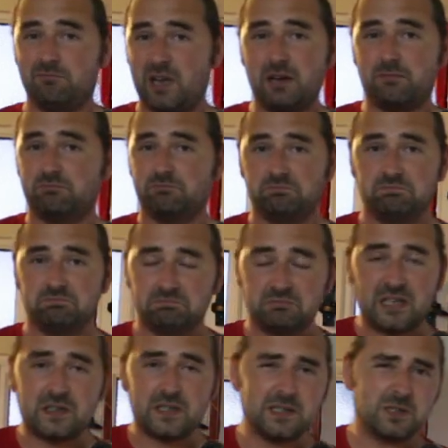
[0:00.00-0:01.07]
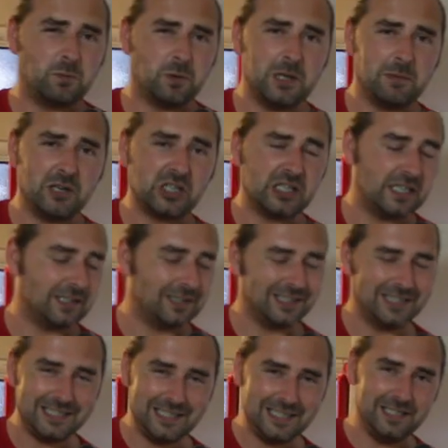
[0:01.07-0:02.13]
yeah, that's pretty much it.
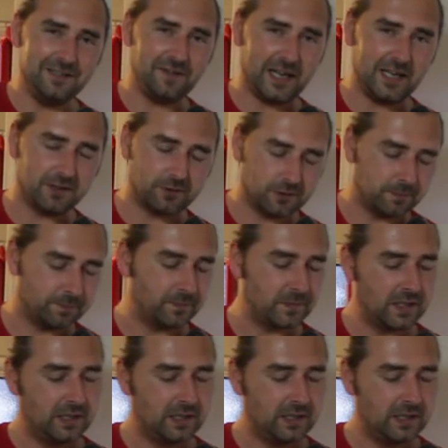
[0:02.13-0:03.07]
Leave headroom.